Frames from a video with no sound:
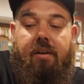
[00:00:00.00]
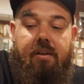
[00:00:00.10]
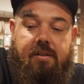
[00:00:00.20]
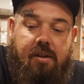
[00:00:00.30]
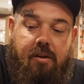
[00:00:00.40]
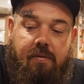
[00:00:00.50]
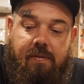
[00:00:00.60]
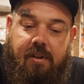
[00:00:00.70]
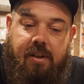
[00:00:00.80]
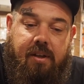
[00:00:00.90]
So
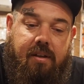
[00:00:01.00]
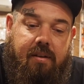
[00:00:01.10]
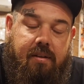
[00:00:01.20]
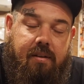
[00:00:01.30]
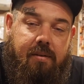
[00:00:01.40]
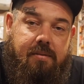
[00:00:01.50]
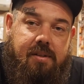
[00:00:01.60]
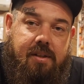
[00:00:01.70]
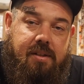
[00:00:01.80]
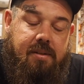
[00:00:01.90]
hopefully those
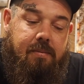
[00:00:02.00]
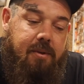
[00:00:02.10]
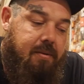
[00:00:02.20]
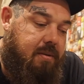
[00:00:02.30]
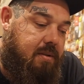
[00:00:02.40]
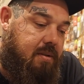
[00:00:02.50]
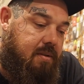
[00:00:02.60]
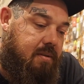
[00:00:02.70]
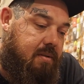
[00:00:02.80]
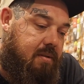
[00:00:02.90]
are some use
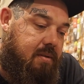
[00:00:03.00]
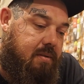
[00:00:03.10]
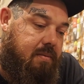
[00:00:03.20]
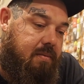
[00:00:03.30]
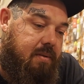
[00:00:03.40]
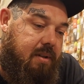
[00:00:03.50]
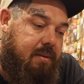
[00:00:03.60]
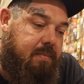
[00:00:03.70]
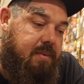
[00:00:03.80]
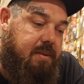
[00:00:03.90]
to
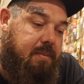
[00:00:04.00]
some